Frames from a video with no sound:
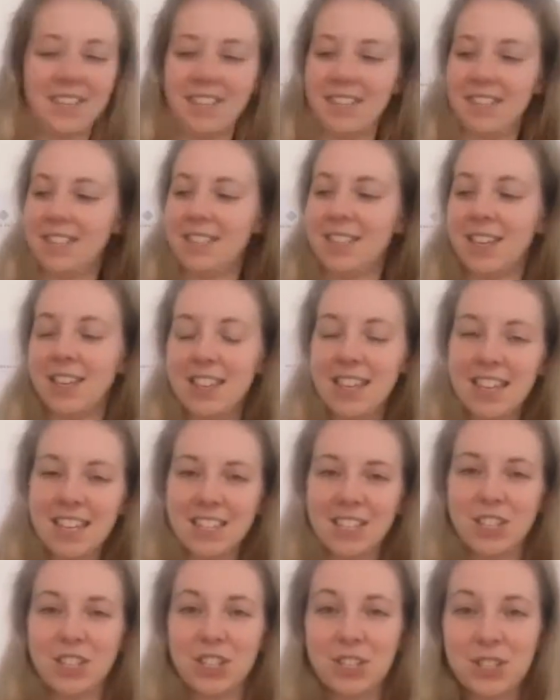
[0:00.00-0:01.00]
So these
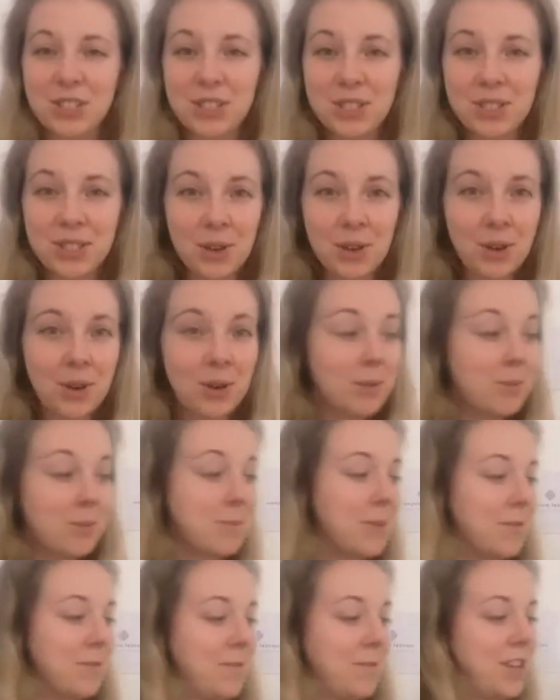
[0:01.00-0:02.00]
are just
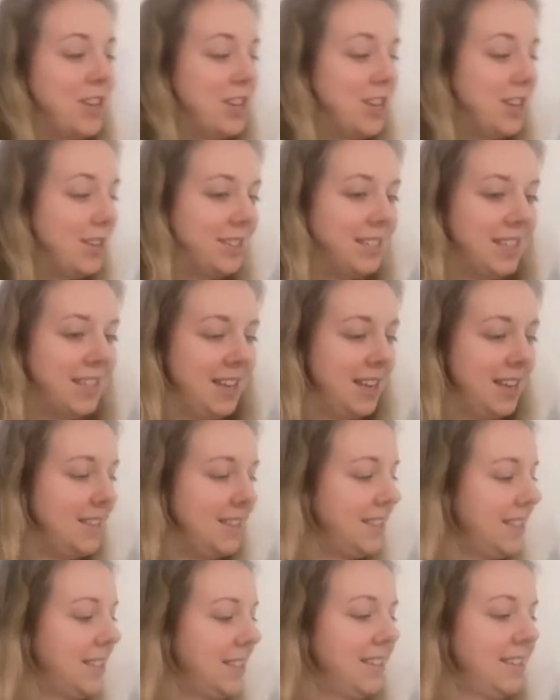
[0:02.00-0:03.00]
some of the
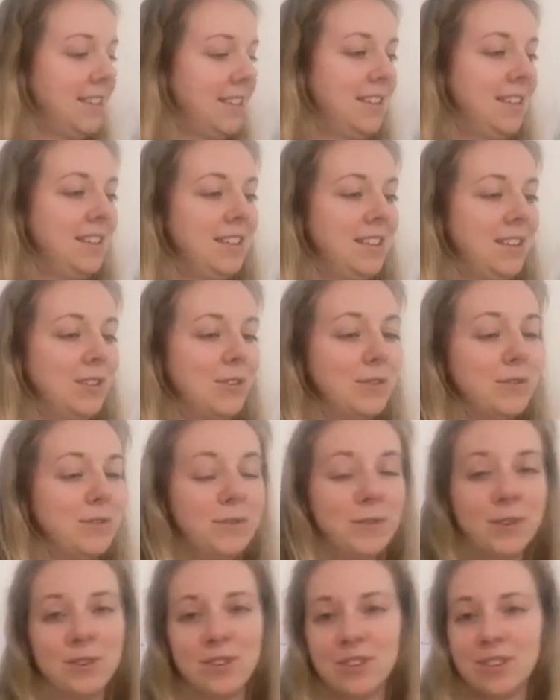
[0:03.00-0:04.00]
uses
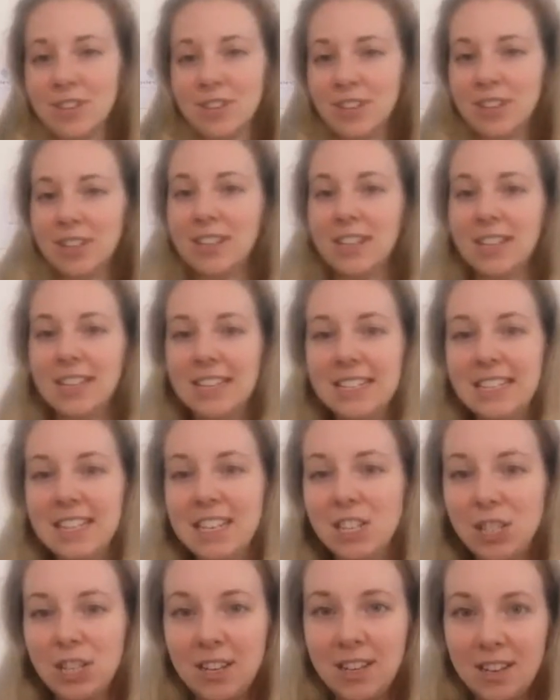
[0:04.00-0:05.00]
for
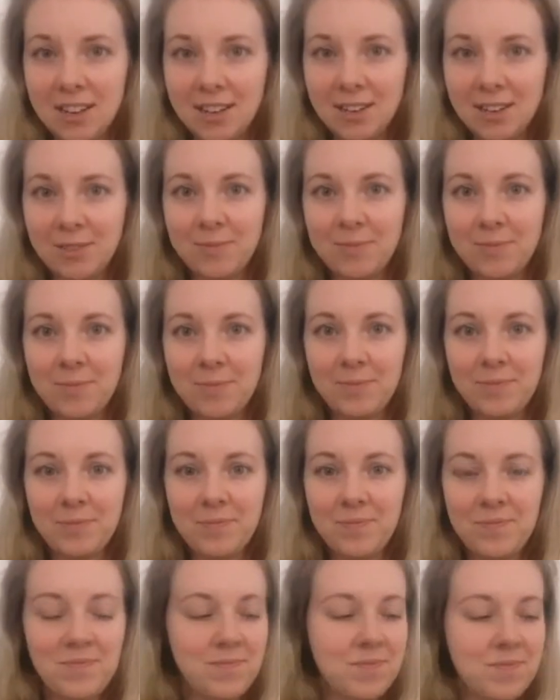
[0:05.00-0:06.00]
t-shirt yarn.
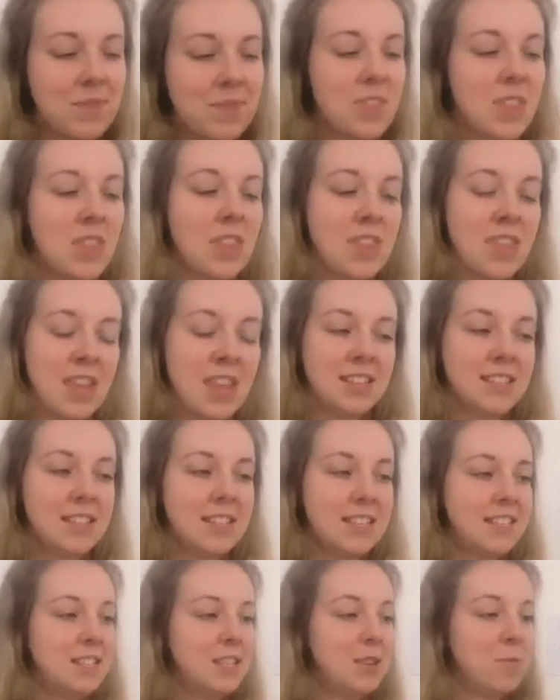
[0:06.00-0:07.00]
Now it's
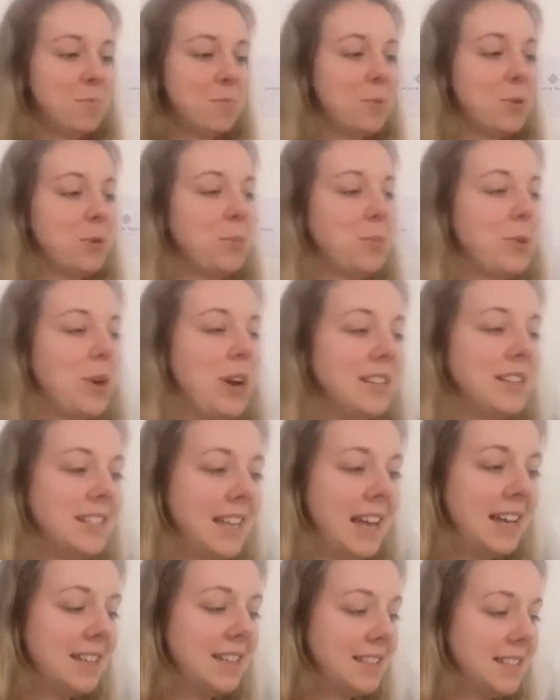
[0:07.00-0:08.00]
a simple
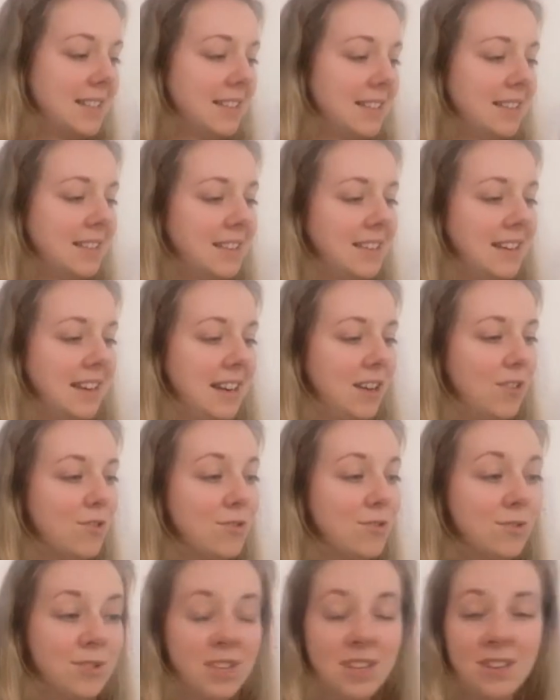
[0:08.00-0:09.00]
process.
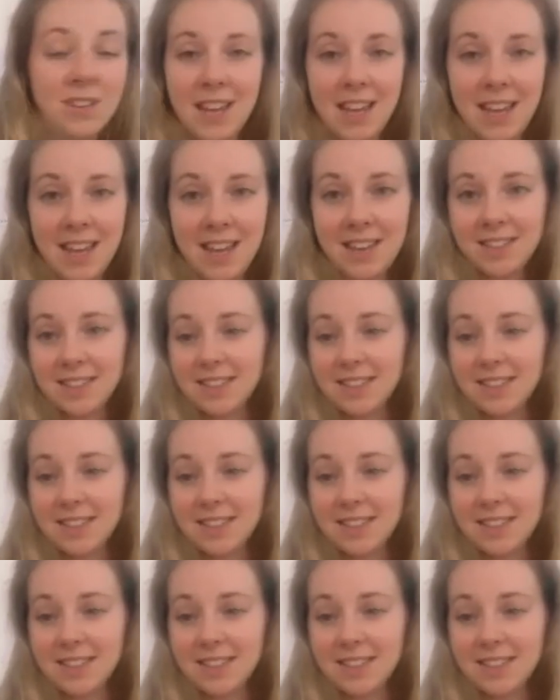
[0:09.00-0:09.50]
All you need